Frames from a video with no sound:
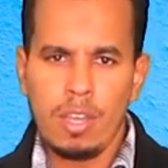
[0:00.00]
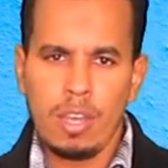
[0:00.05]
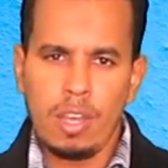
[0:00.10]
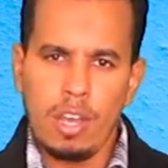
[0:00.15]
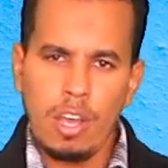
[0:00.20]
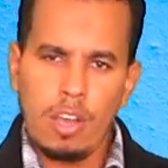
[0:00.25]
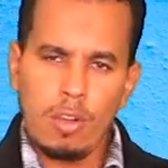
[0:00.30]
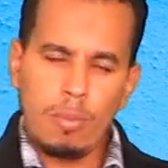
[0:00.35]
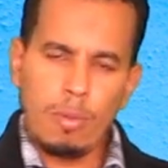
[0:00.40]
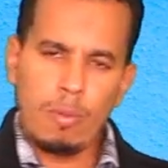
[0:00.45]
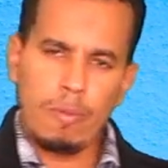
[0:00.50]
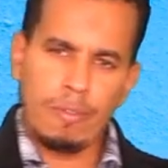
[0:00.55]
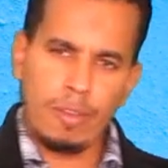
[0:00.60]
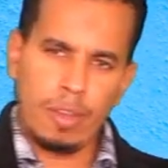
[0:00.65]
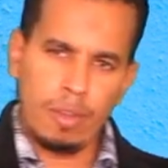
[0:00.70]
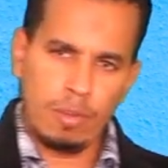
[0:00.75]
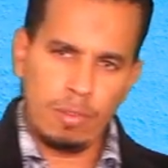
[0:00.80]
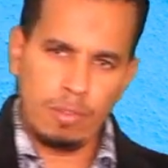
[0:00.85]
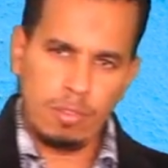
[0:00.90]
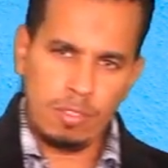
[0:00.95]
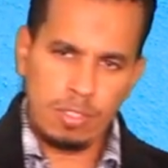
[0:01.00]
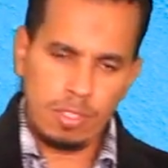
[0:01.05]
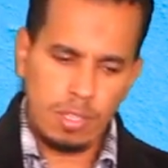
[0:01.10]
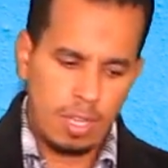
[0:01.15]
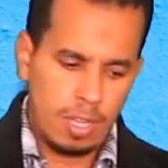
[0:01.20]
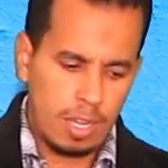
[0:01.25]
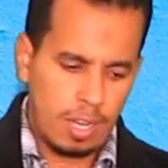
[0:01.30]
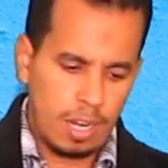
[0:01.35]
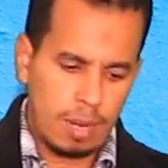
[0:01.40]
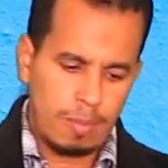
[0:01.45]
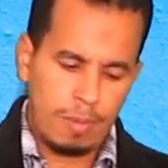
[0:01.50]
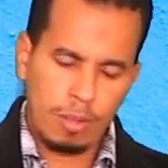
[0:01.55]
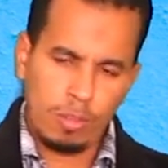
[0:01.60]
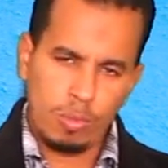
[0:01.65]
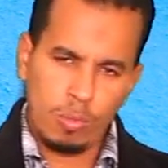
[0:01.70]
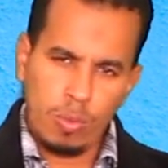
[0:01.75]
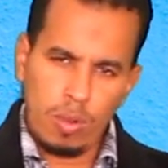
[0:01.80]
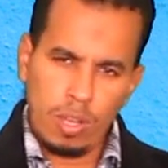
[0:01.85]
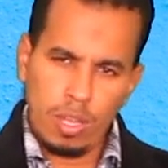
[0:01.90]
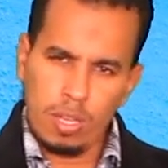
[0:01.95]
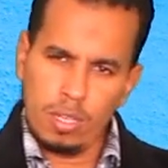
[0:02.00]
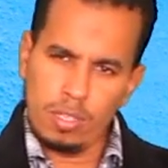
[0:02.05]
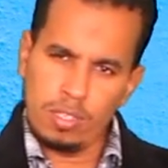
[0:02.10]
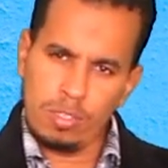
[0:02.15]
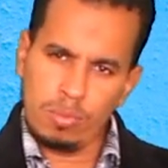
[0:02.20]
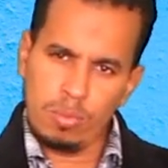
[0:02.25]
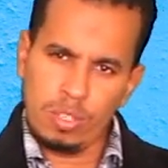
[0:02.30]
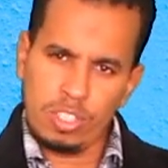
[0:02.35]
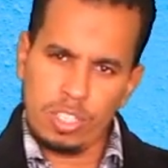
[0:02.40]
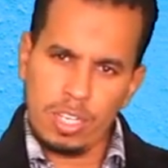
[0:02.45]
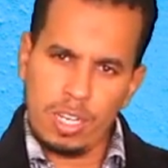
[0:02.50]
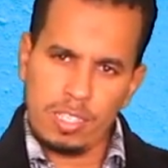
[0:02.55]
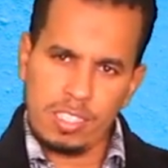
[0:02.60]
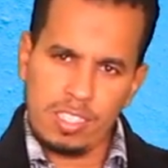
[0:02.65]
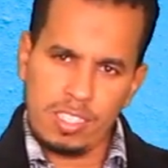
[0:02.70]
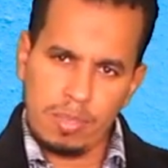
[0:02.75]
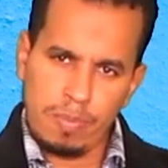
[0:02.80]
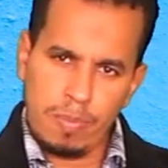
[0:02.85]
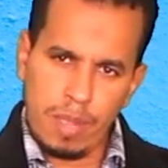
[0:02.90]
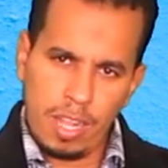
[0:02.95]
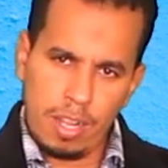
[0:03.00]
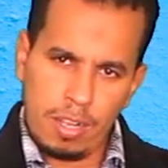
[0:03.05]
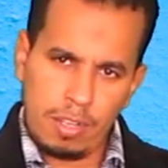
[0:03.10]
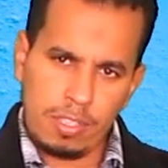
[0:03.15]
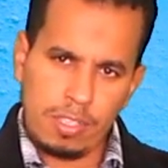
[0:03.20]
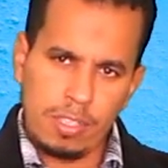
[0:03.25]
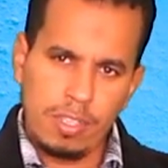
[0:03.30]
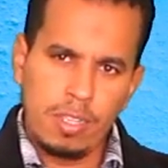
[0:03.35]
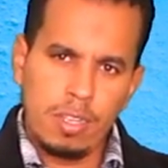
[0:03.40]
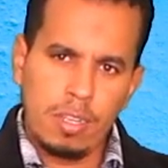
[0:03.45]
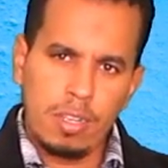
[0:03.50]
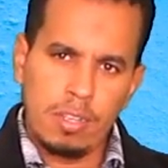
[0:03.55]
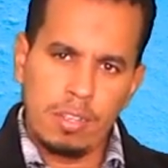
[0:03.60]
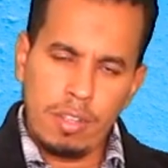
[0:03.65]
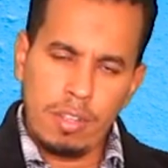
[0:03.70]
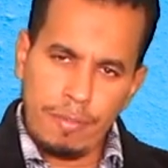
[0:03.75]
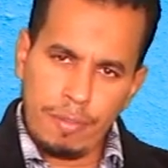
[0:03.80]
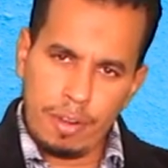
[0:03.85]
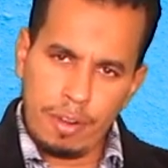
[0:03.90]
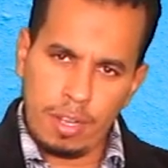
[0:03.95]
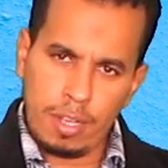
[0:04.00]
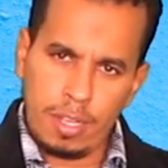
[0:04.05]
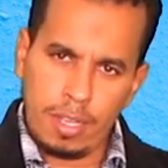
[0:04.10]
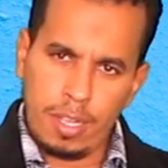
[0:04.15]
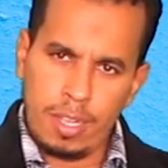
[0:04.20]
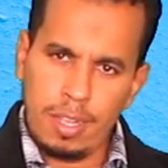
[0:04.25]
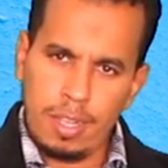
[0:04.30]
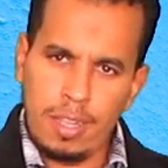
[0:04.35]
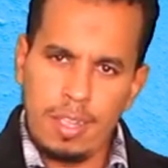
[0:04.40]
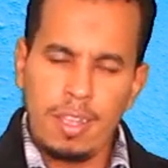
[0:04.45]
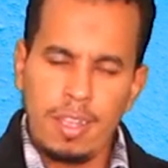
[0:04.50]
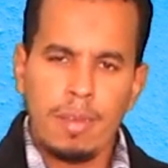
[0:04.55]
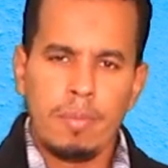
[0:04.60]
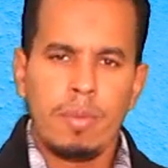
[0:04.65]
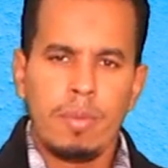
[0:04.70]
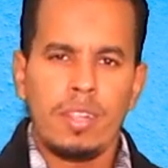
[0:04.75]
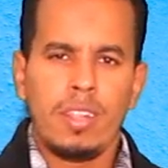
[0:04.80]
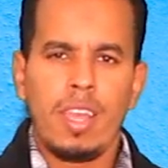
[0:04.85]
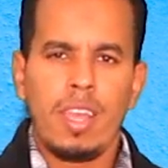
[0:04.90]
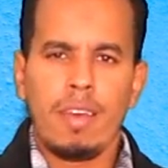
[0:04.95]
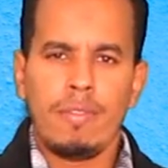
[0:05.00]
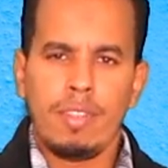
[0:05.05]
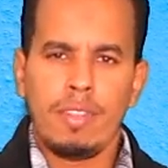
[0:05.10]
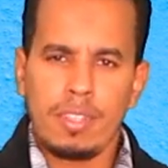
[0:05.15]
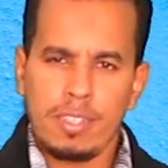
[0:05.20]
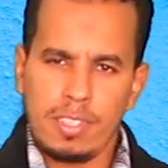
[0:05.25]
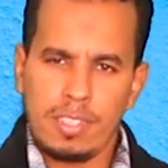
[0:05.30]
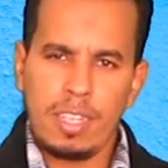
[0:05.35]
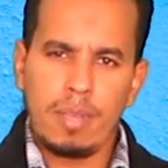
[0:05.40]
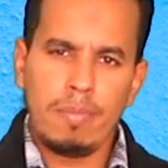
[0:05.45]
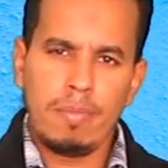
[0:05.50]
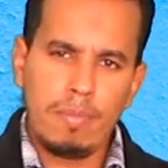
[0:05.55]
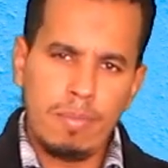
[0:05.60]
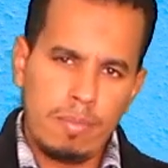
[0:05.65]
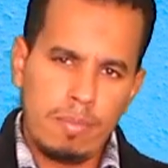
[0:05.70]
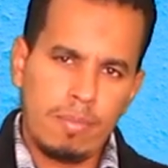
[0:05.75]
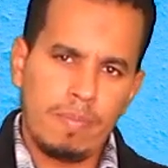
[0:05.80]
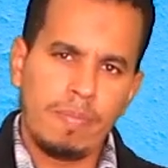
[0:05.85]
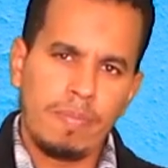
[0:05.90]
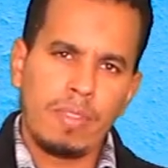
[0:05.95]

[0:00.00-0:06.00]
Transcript: Homophones are about words which are spelt differently, but they have the same,